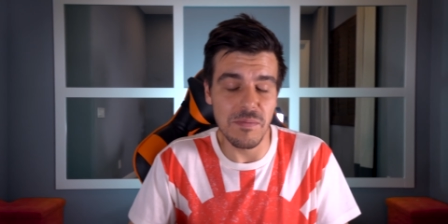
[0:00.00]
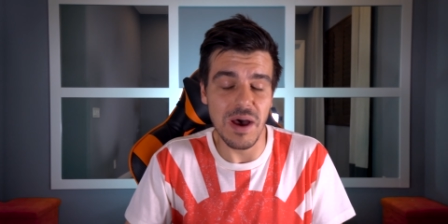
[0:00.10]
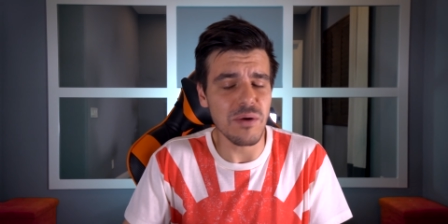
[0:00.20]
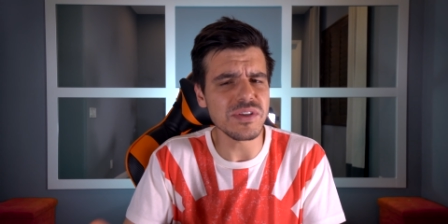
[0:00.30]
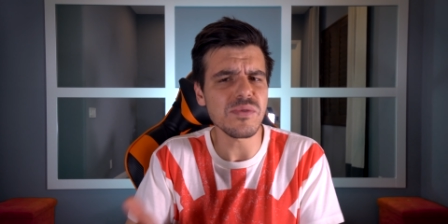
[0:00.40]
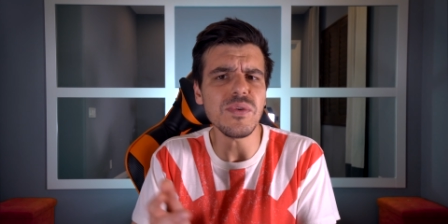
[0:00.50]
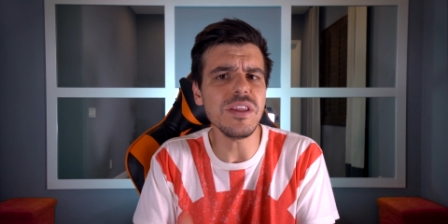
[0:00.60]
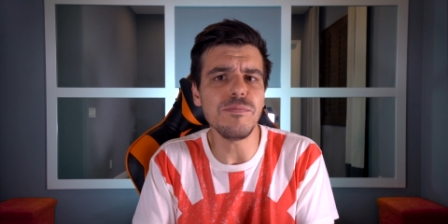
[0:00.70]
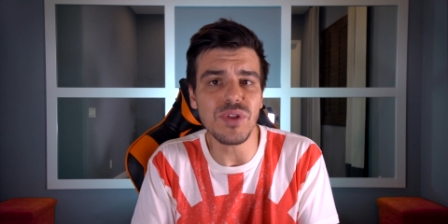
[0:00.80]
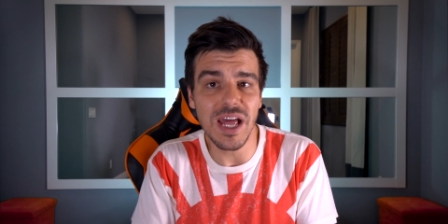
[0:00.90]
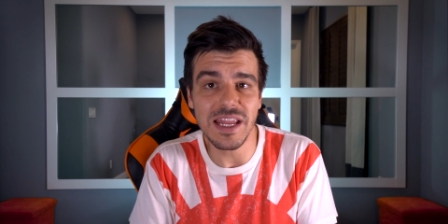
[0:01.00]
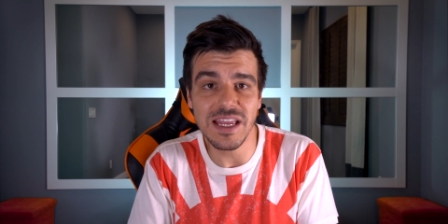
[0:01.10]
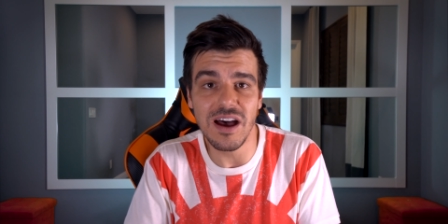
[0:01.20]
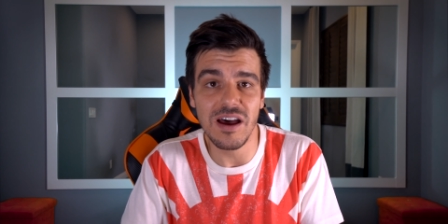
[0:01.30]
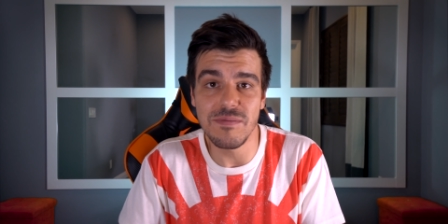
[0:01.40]
Um, I wasn't really
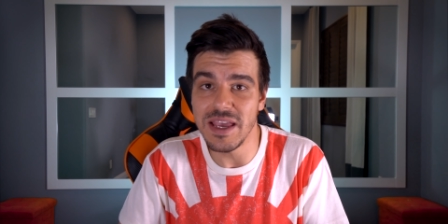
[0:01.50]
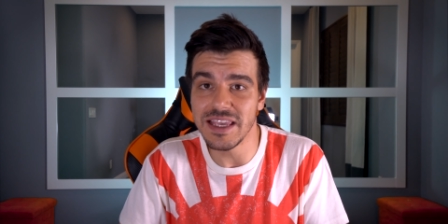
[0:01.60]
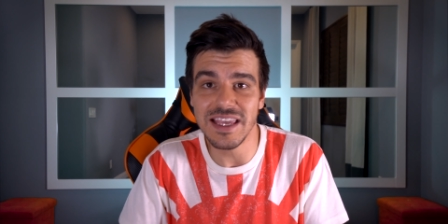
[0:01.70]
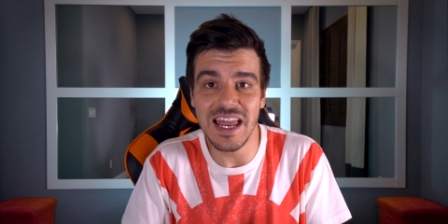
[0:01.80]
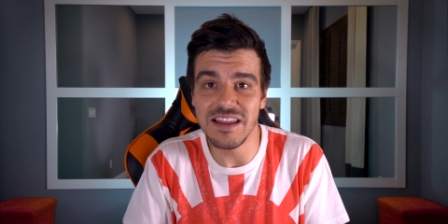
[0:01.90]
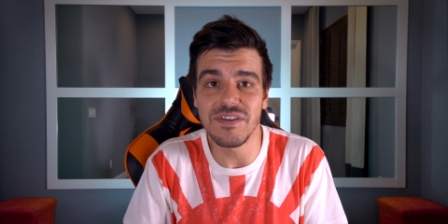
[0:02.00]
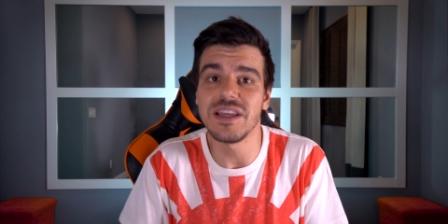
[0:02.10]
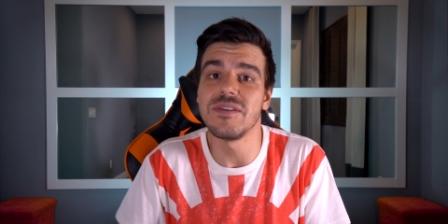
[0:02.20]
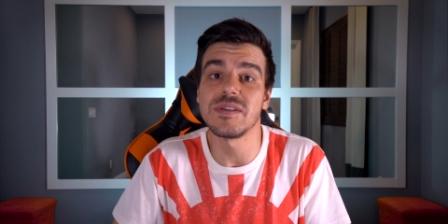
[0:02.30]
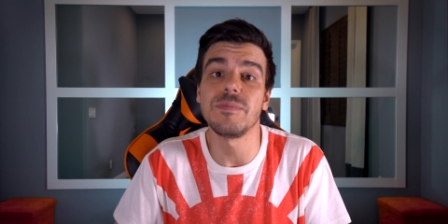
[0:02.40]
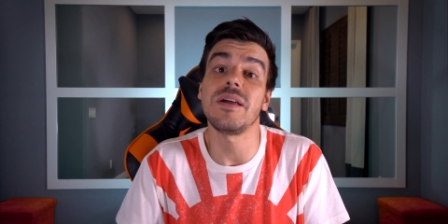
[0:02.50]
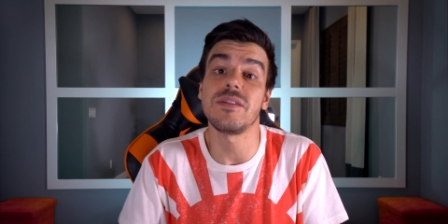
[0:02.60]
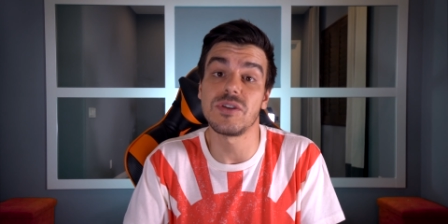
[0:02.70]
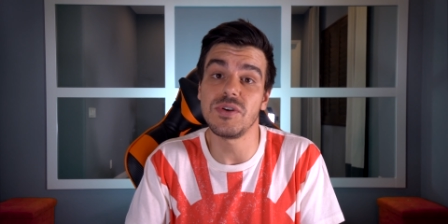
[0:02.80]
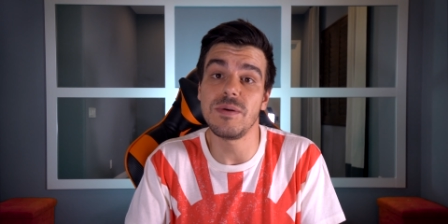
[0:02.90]
planning on making any videos
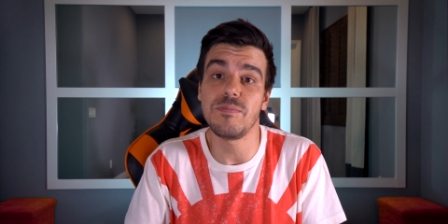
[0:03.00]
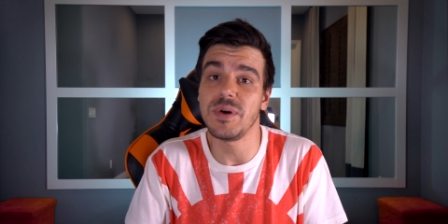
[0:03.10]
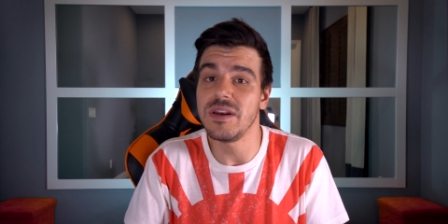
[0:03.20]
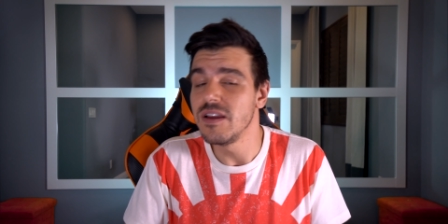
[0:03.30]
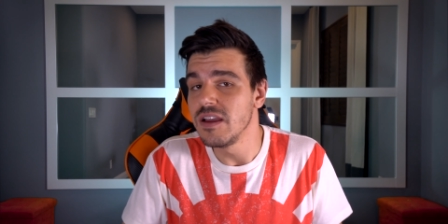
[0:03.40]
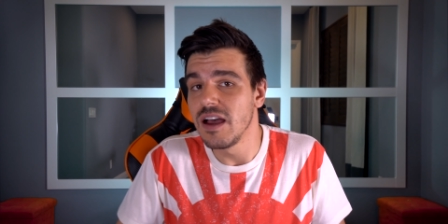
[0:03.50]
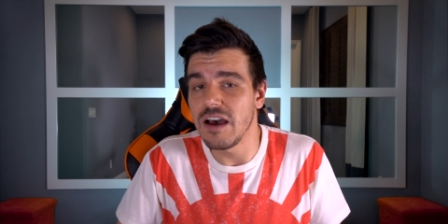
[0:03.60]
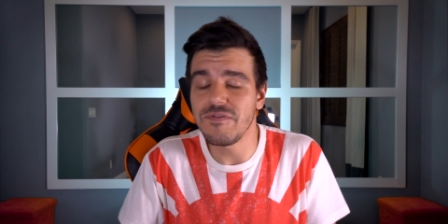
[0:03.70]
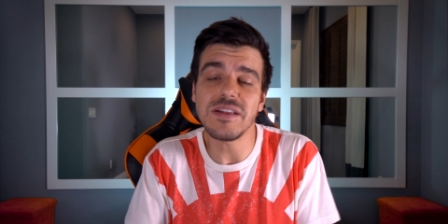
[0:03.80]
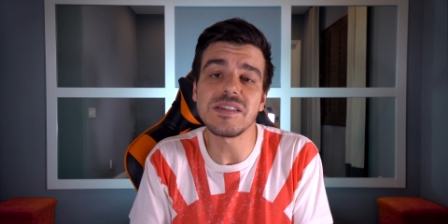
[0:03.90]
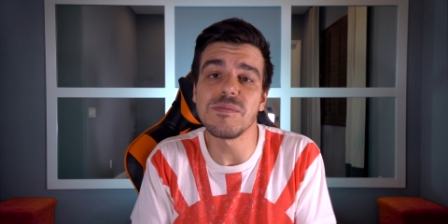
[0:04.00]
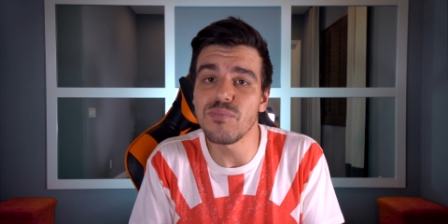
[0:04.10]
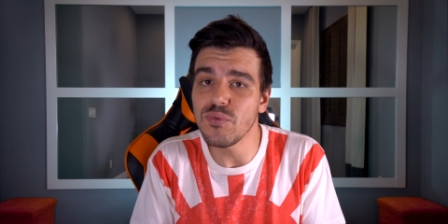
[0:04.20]
about the trip, but I found some